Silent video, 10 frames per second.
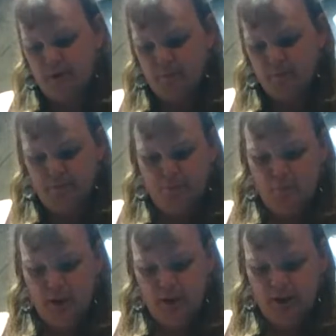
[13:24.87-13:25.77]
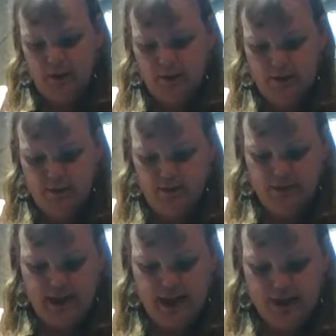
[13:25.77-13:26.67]
before
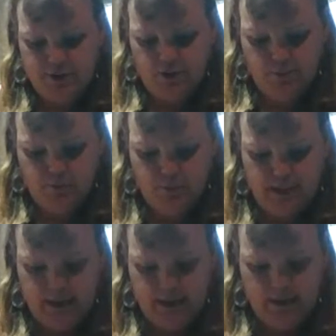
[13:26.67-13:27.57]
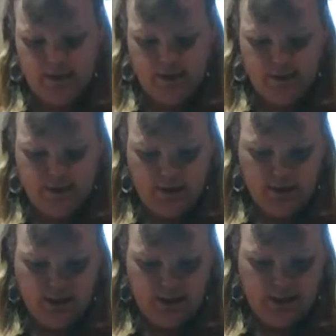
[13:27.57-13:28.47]
the actual blue paint,
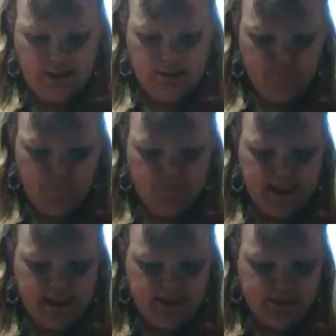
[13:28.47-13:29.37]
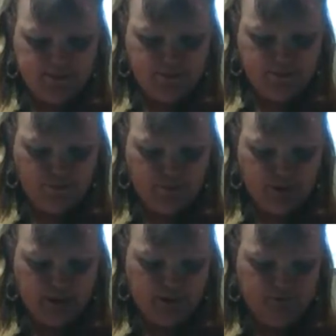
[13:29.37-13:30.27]
and a pre-mask
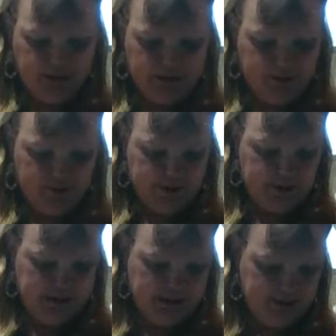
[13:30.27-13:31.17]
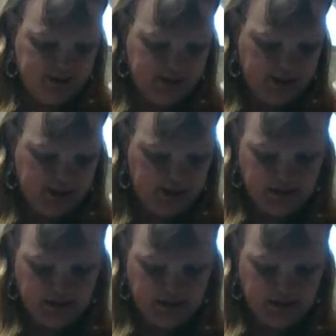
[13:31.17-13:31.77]
before everything else can actually